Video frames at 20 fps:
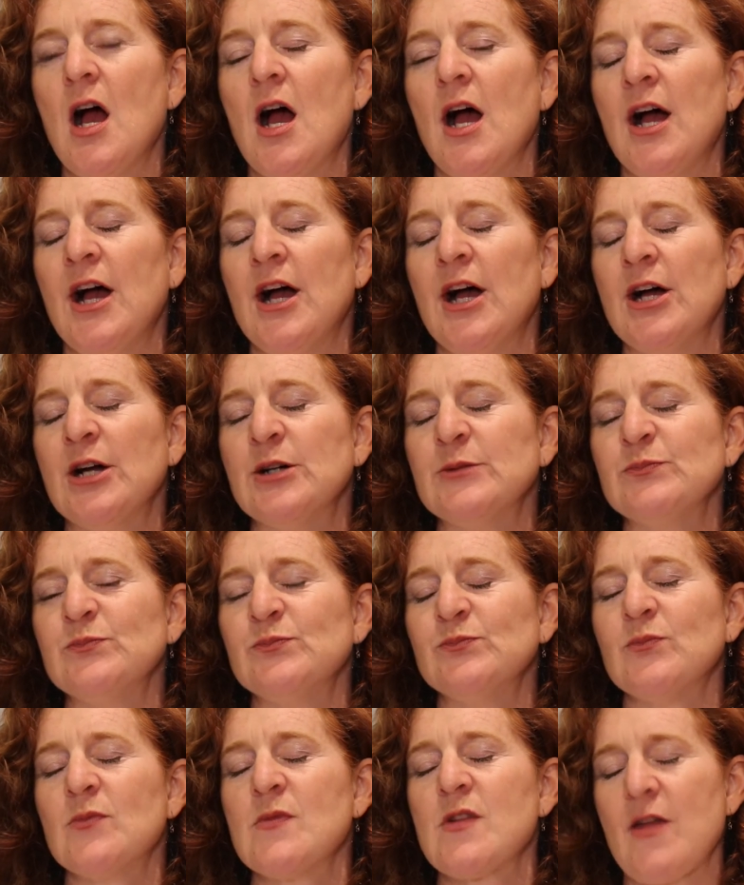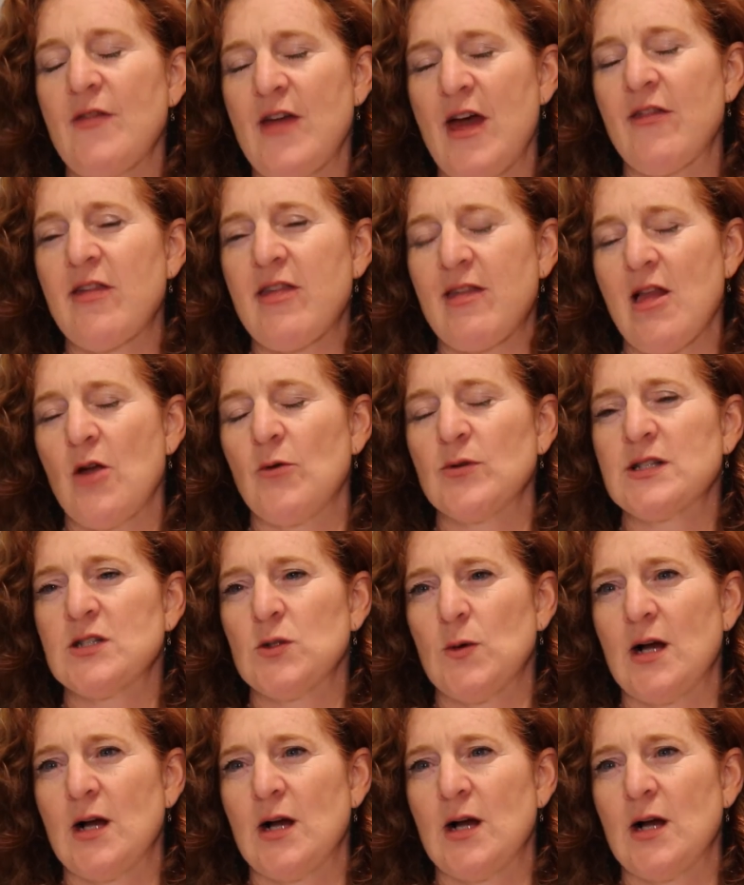Um, so they're the slowest